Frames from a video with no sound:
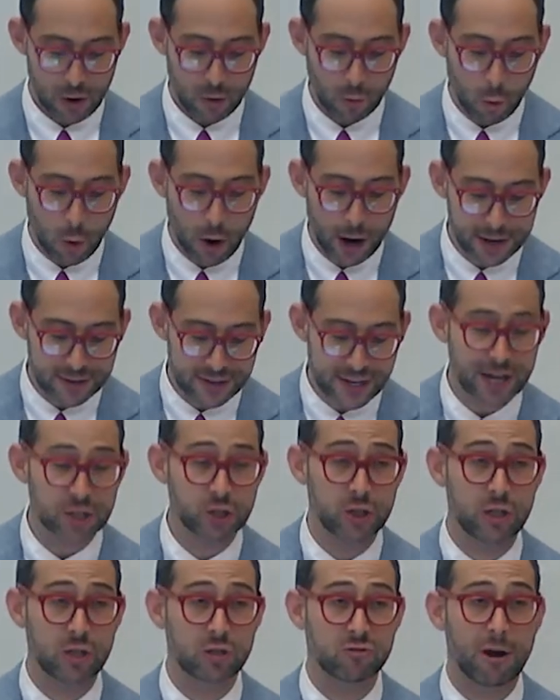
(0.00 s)
One is
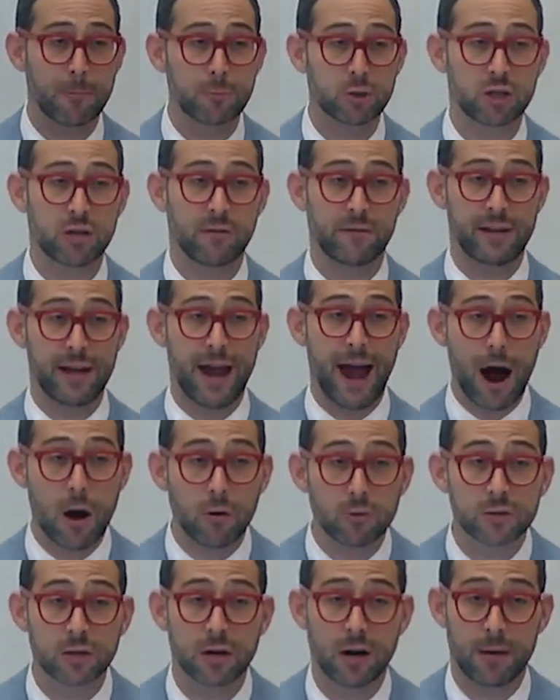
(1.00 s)
actually disruption of the
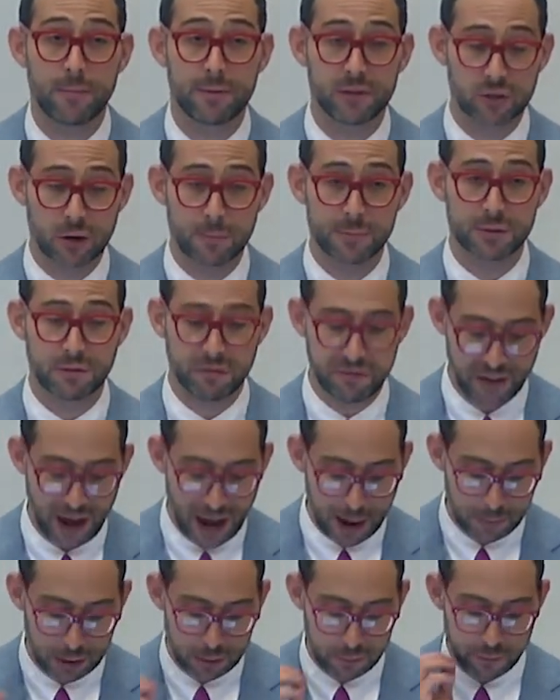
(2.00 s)
outcome in terms of
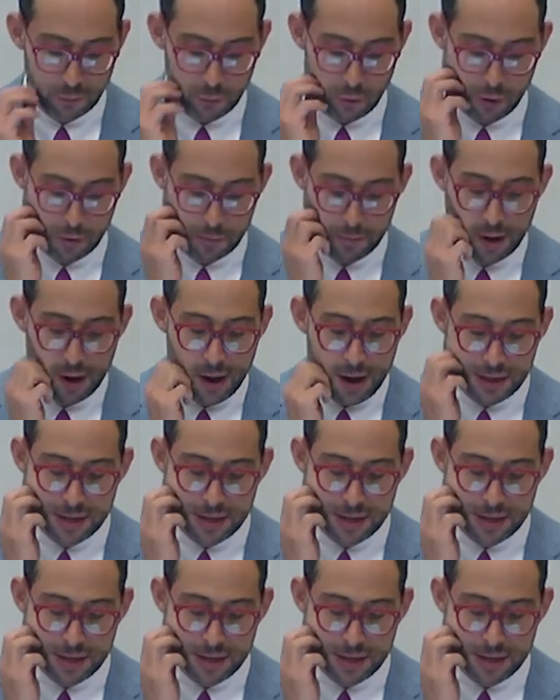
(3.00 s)
family form.